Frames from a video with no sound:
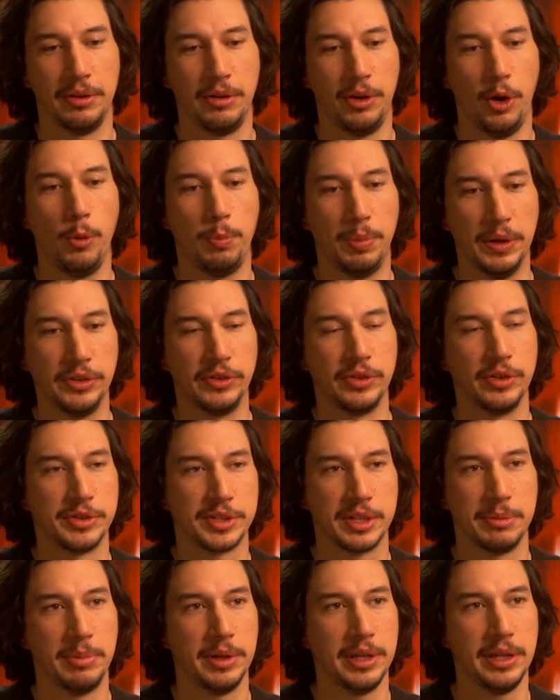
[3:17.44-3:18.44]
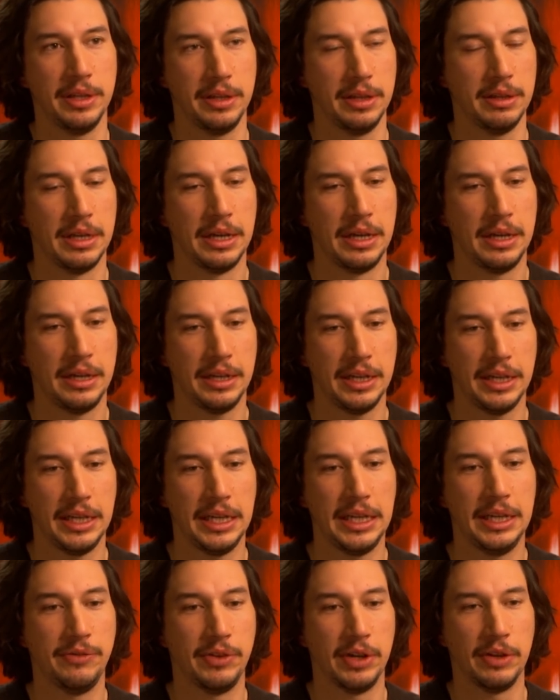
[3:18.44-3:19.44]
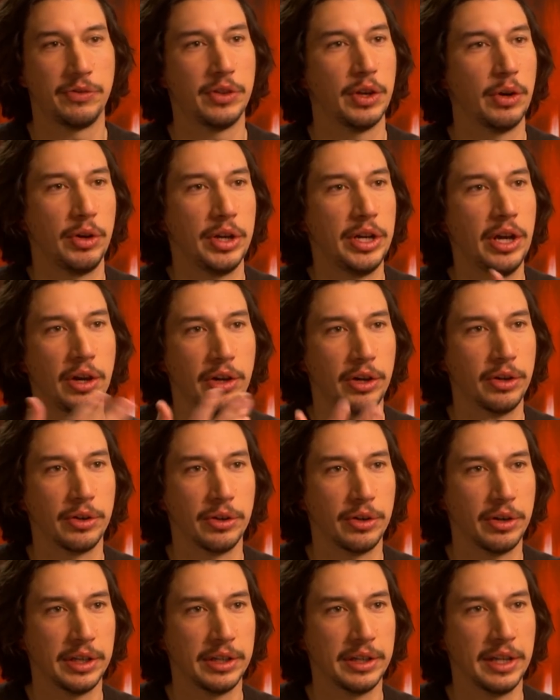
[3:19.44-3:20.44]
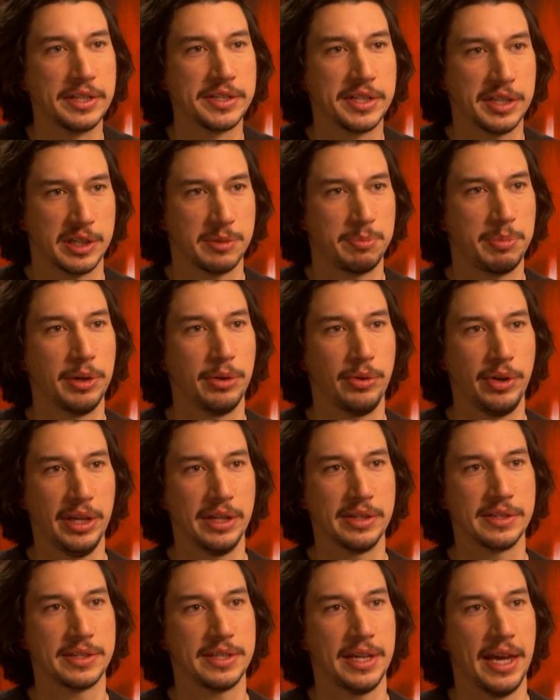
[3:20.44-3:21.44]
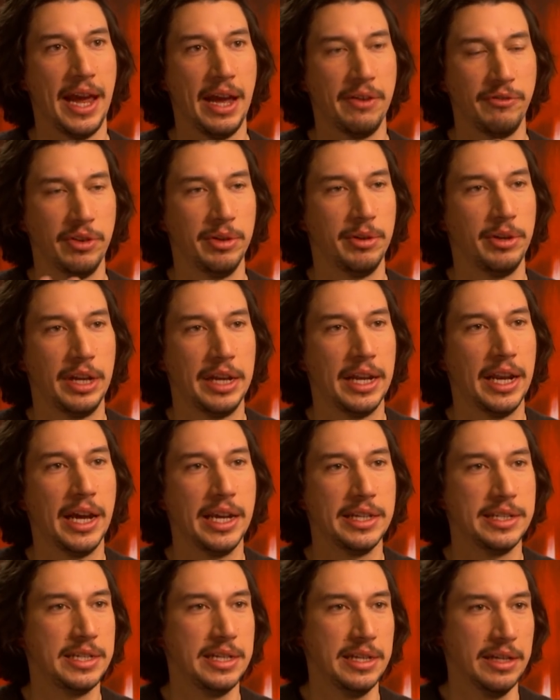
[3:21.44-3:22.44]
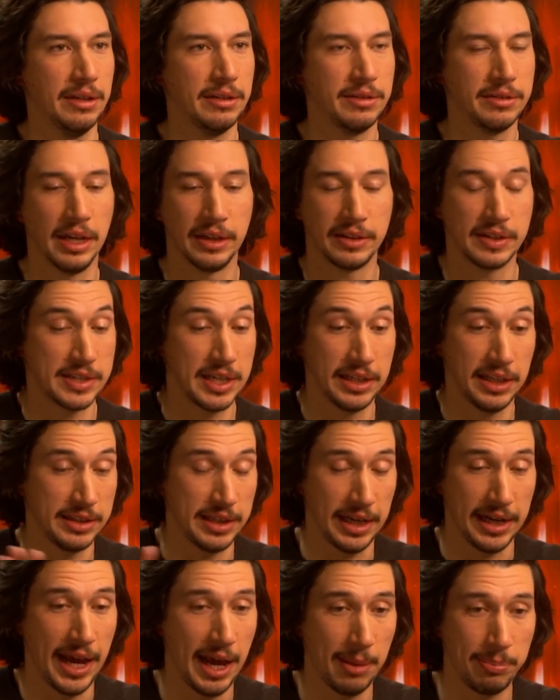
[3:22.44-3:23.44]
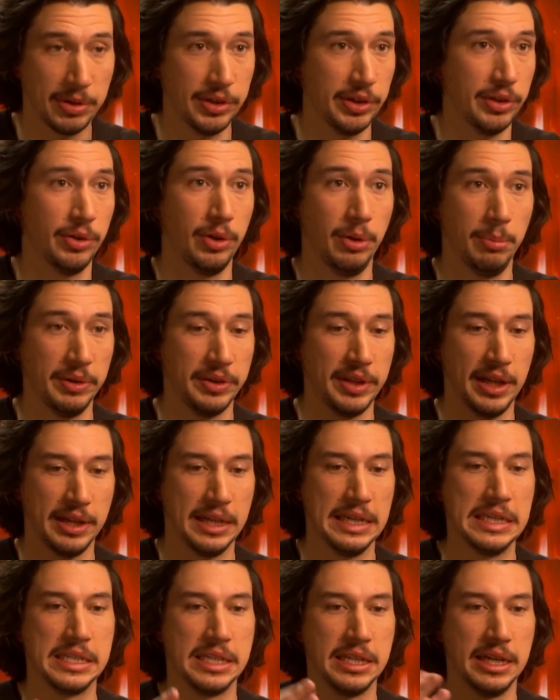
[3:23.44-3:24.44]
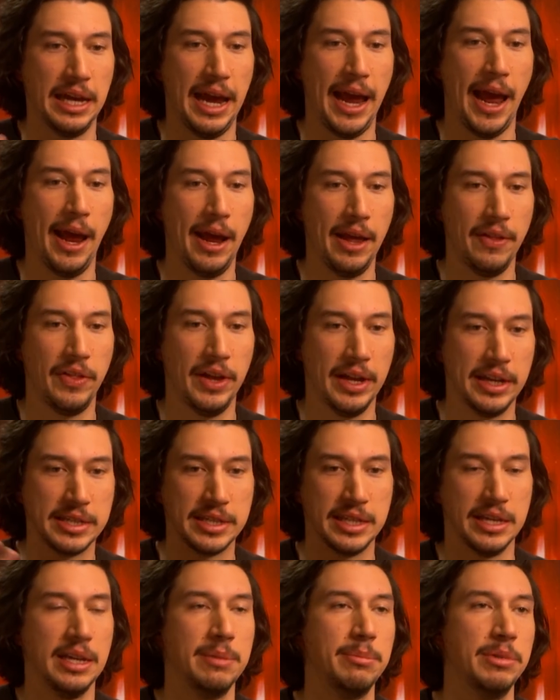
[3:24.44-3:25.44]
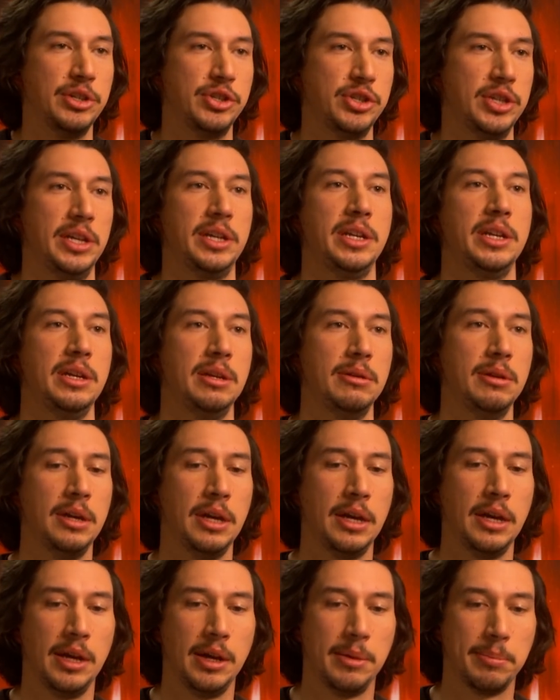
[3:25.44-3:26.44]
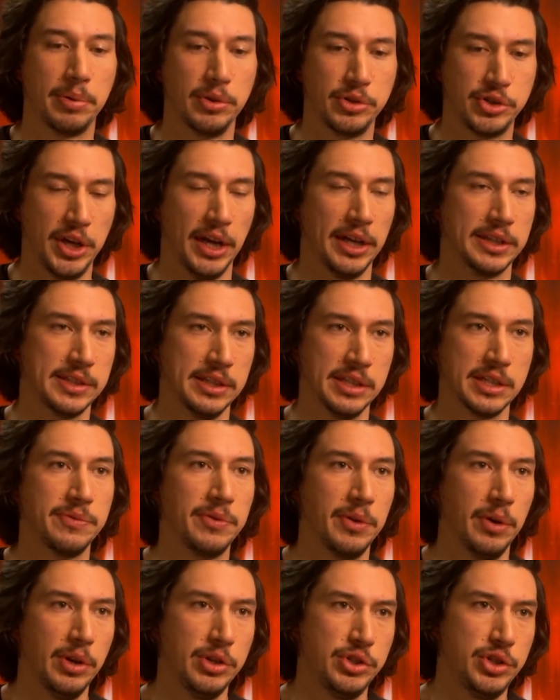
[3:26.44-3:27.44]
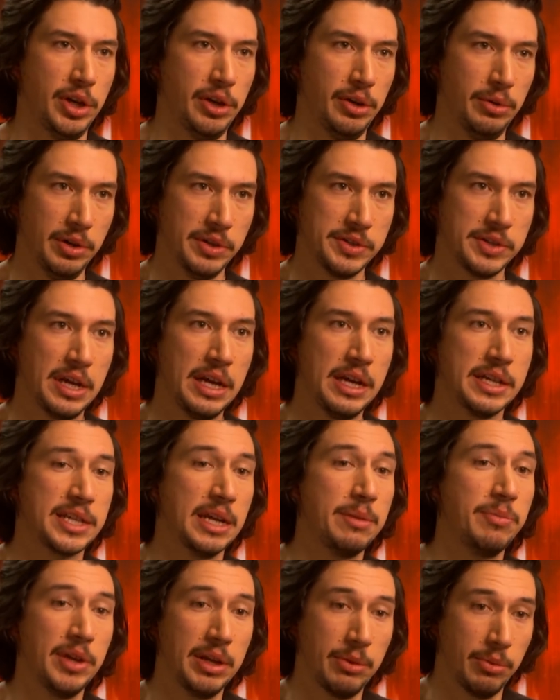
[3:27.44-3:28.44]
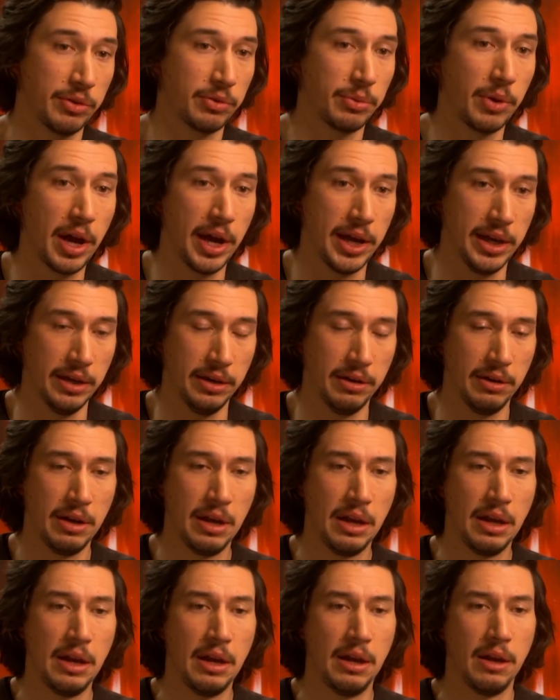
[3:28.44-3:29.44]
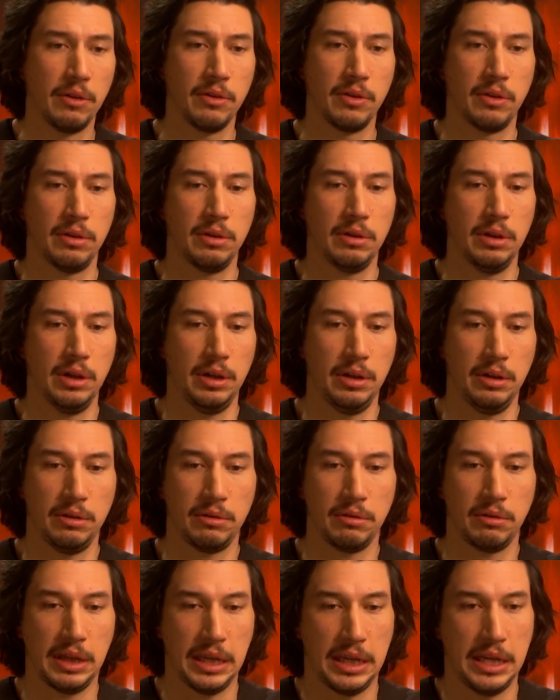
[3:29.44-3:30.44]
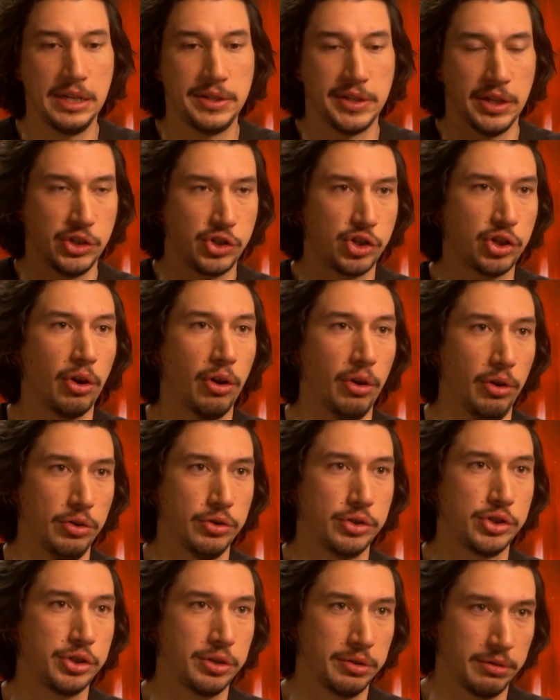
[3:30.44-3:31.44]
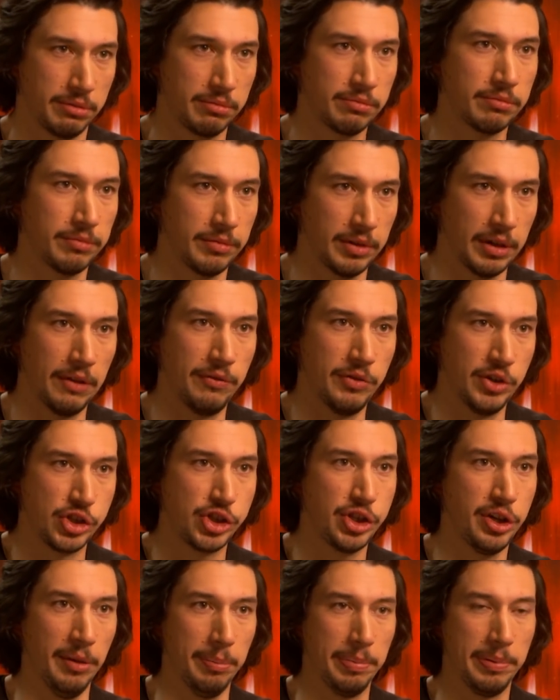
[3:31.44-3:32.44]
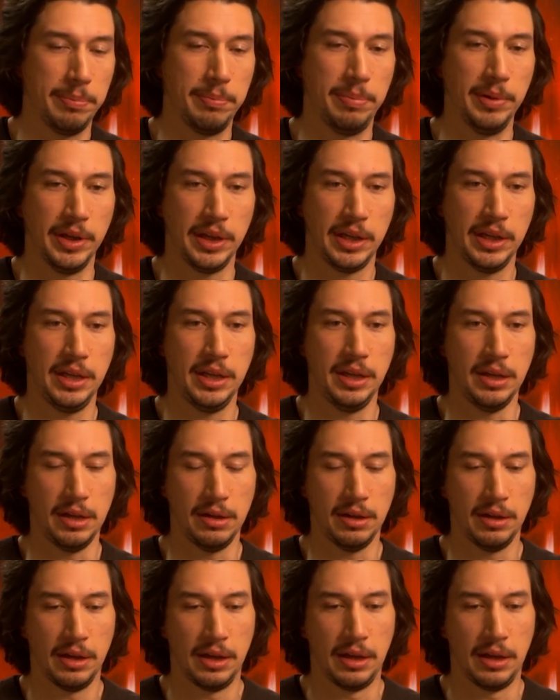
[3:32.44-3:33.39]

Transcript: open to somebody, even if they're younger and less experienced, to have an idea. Not to say that happened at all, but that is the image that he projects, and it's very generous. Same thing with Rian. He's in charge of the ship, but he